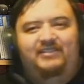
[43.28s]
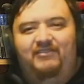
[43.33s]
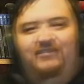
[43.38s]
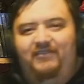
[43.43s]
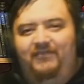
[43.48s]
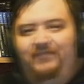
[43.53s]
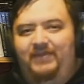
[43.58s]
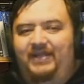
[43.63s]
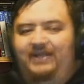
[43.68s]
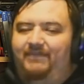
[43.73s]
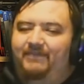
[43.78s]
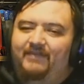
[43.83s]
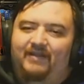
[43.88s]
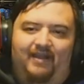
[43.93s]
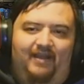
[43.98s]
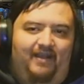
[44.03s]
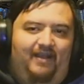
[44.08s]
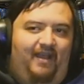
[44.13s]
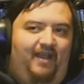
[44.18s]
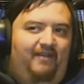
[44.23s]
history of me.
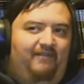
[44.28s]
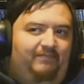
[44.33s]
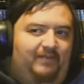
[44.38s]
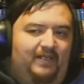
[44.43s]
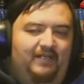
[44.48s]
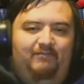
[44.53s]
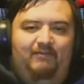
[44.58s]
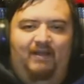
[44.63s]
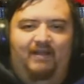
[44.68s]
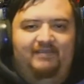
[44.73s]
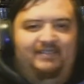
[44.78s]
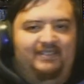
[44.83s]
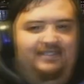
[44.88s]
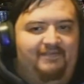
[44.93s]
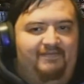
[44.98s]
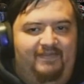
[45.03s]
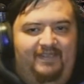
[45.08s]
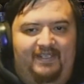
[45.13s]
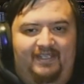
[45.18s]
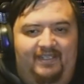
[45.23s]
Uh, I've played WoW
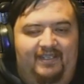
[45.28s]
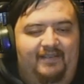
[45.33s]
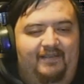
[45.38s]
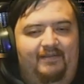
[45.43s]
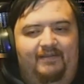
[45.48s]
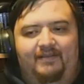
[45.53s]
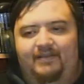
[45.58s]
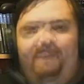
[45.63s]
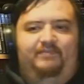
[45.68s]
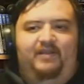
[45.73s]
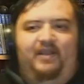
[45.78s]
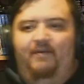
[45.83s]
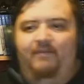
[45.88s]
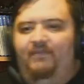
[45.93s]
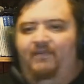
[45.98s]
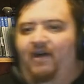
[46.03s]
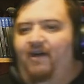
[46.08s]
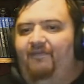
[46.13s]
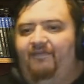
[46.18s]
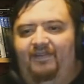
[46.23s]
since vanilla,
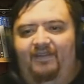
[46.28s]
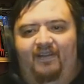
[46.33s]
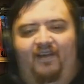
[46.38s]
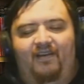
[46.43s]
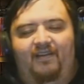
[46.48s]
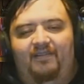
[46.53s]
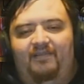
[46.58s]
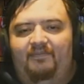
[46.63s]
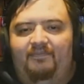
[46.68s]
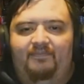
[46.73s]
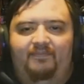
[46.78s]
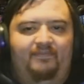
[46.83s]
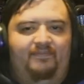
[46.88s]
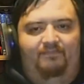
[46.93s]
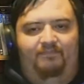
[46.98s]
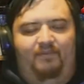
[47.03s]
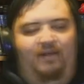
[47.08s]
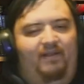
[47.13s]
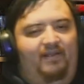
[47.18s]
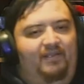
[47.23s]
come off and on,
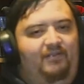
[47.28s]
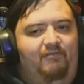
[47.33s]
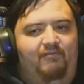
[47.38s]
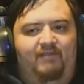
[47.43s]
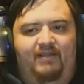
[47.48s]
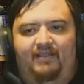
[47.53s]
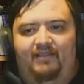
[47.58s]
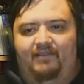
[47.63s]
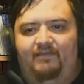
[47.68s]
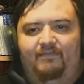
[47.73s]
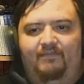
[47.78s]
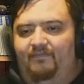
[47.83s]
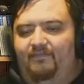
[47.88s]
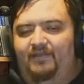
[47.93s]
probably quit.